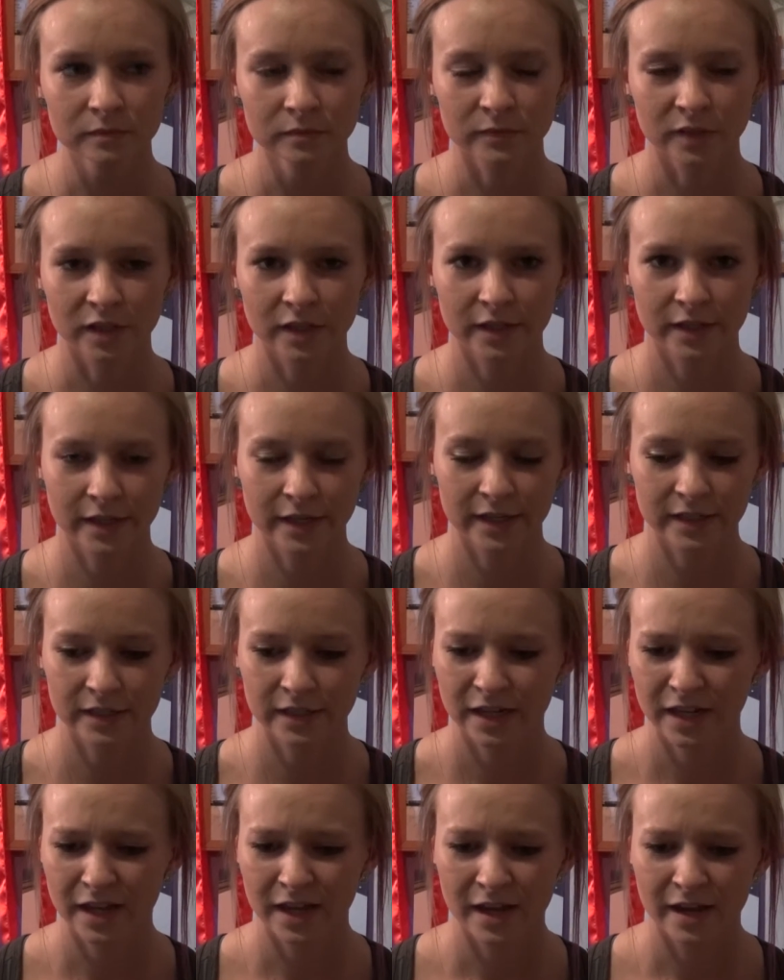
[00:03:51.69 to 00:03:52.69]
And
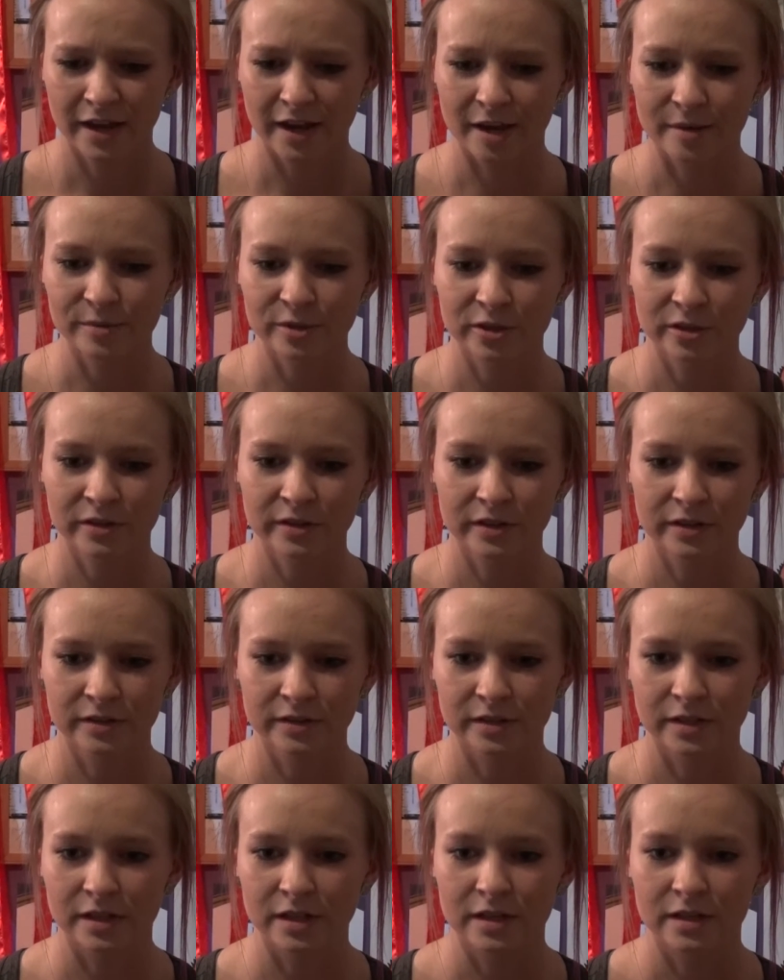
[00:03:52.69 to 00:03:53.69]
I'm sure
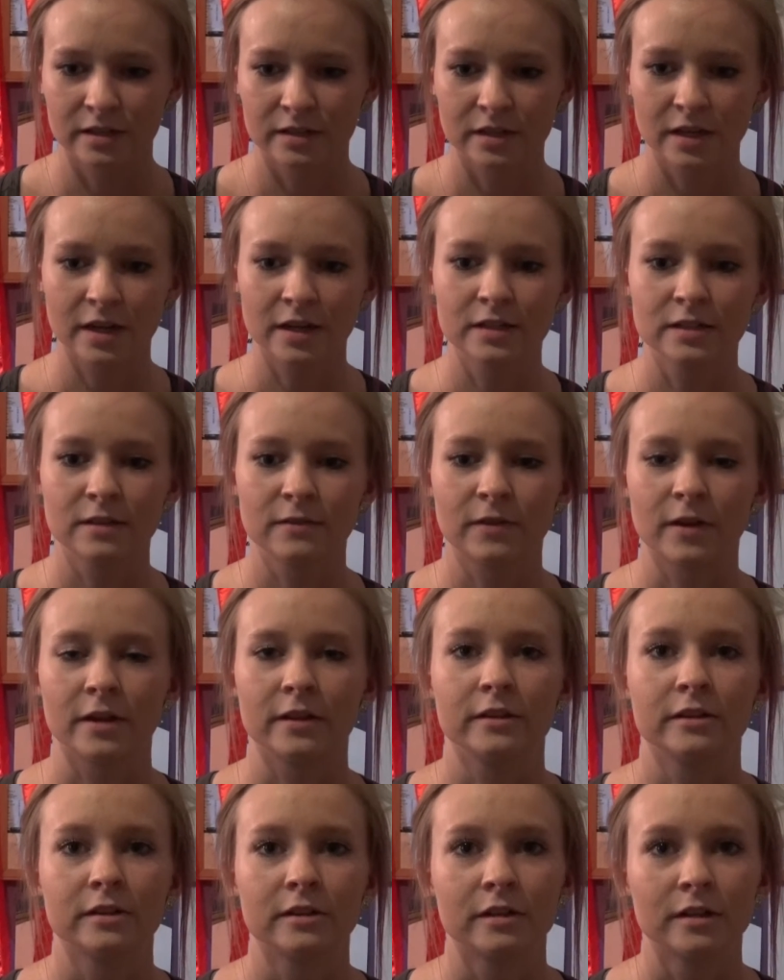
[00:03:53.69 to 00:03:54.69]
there's tons of
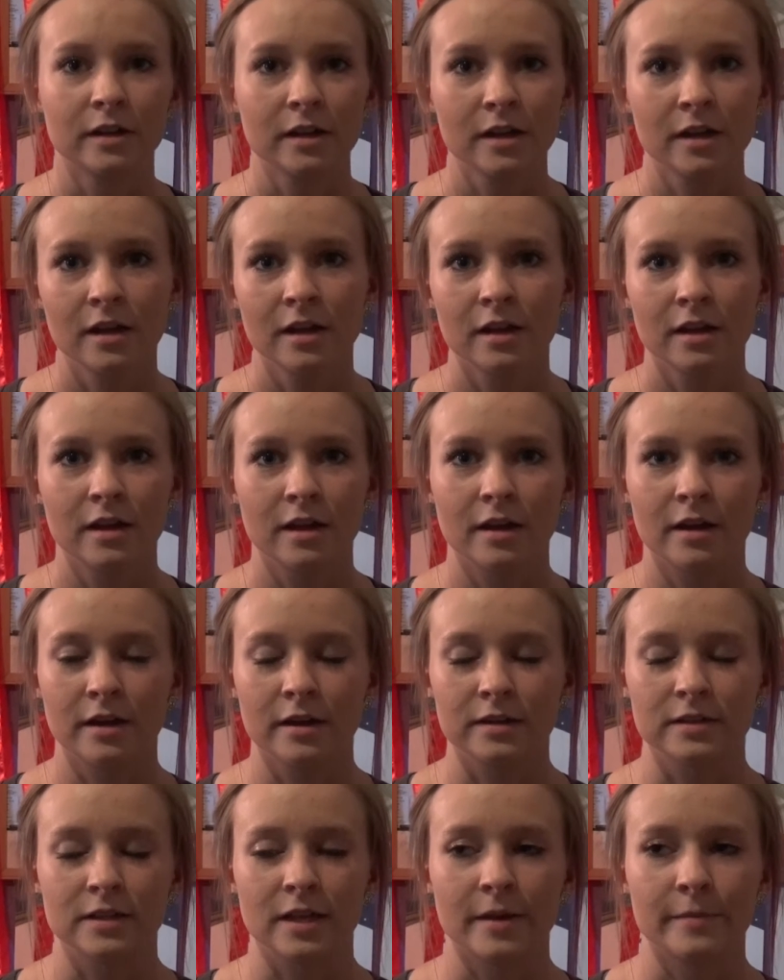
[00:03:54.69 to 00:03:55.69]
other
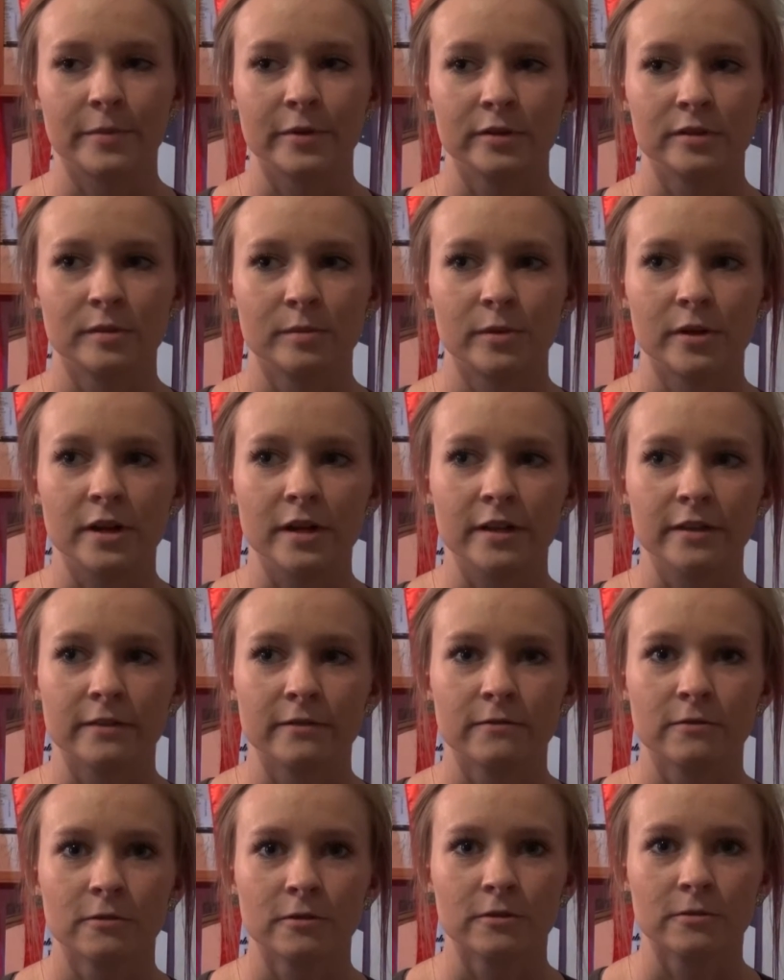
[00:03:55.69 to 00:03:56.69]
examples of breaking the
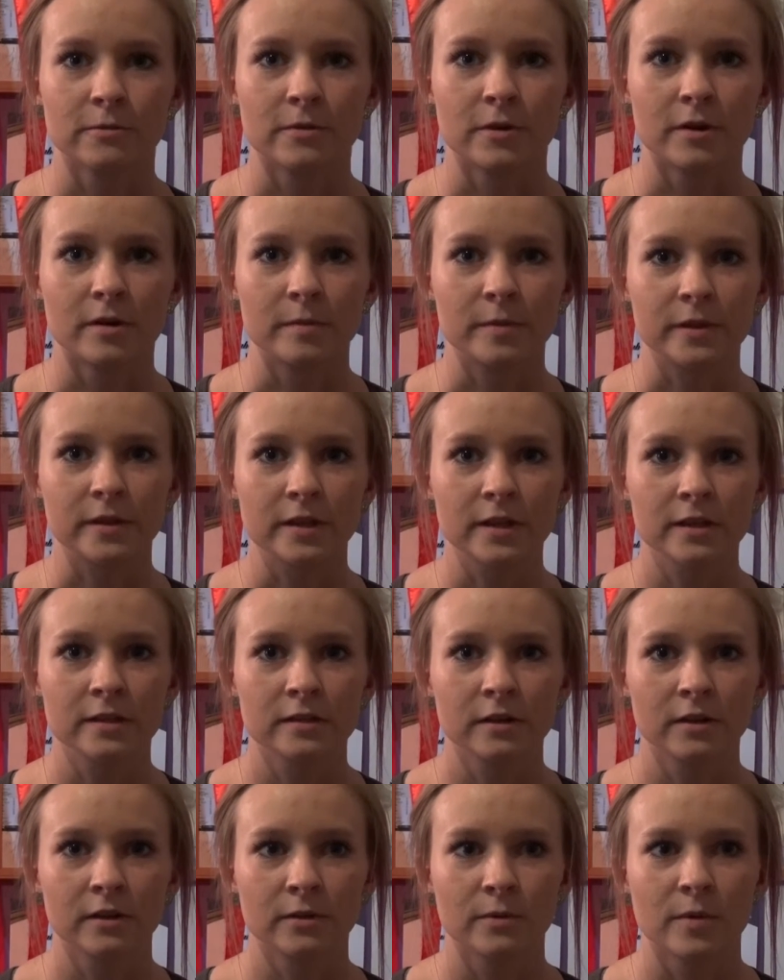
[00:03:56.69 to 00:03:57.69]
fourth wall, but these
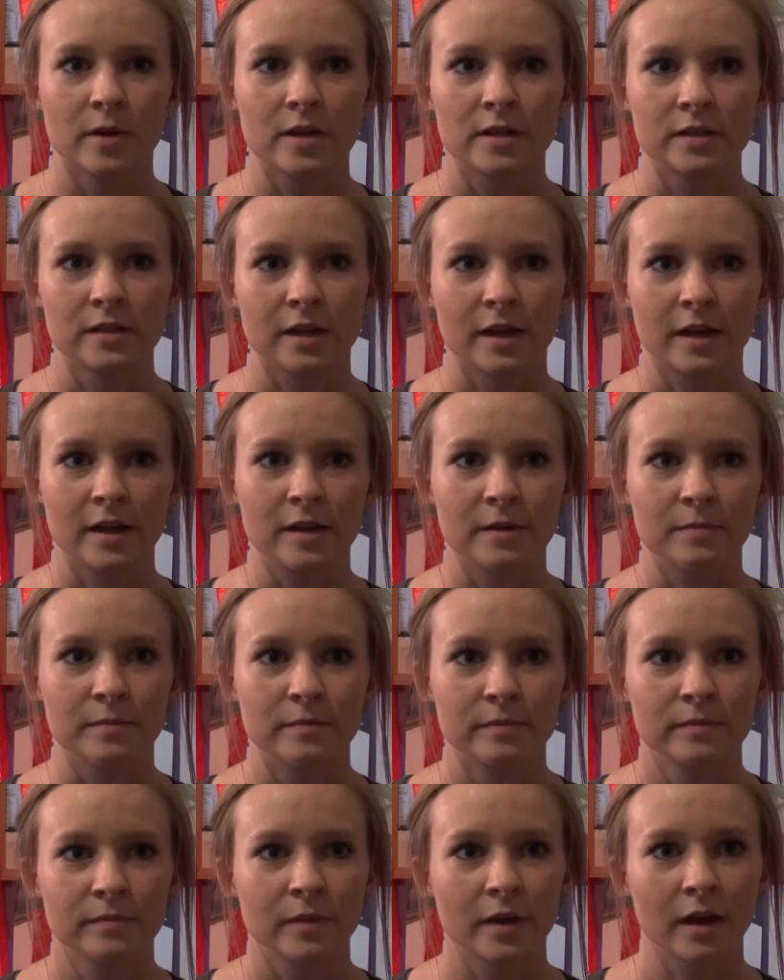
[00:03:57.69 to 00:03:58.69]
are the ones I
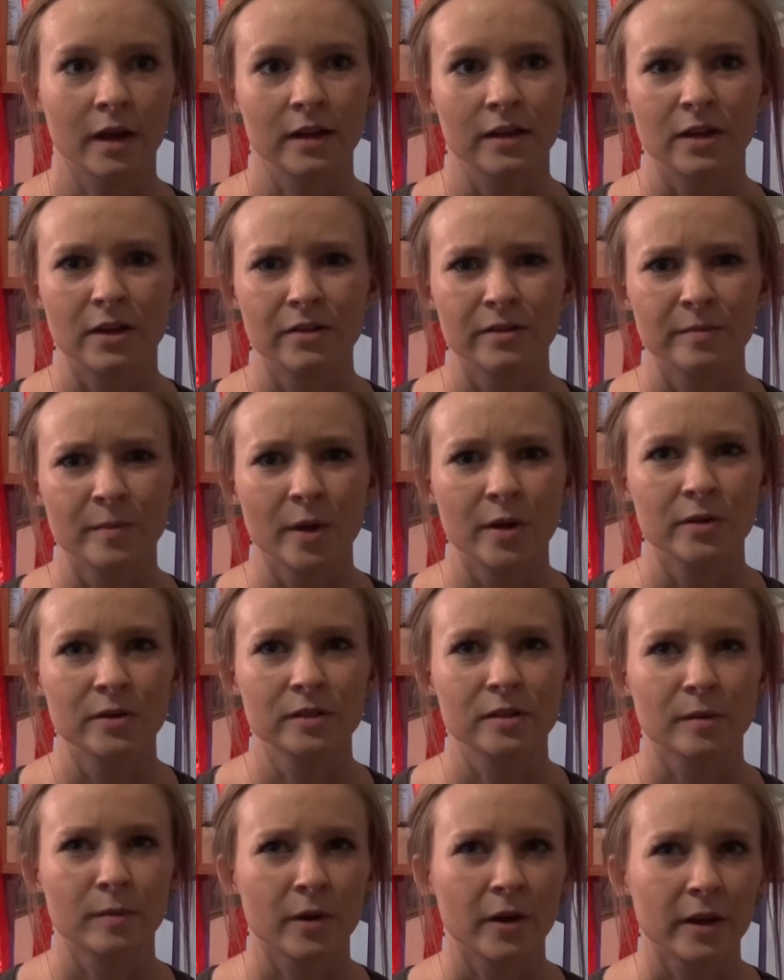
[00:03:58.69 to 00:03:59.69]
know the
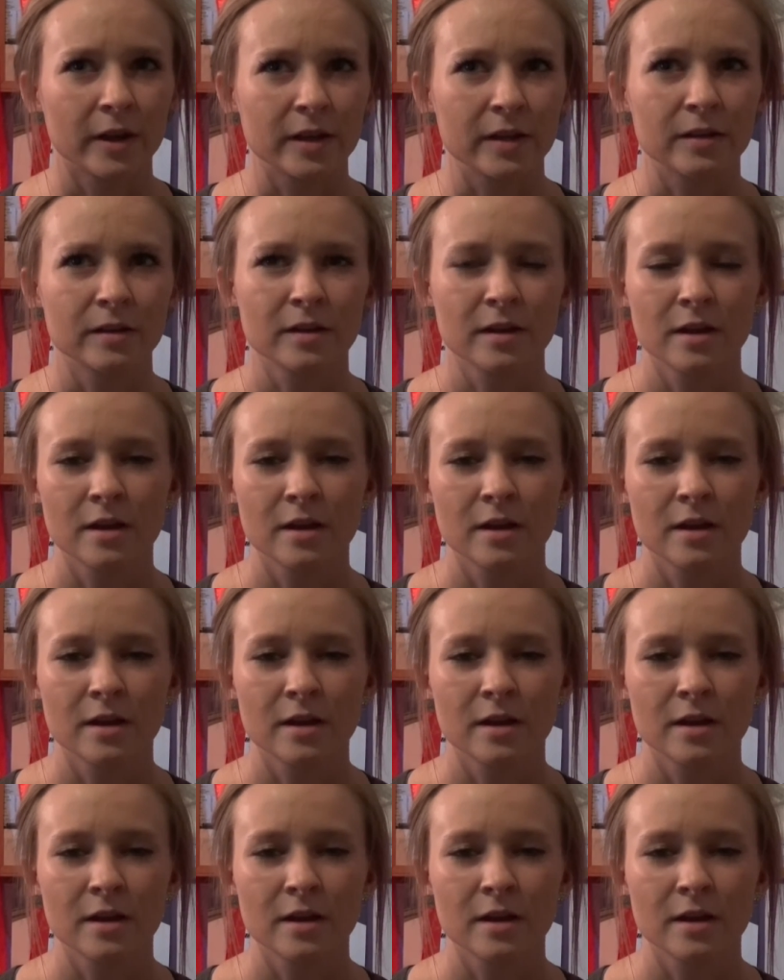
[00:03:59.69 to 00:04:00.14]
most, are probably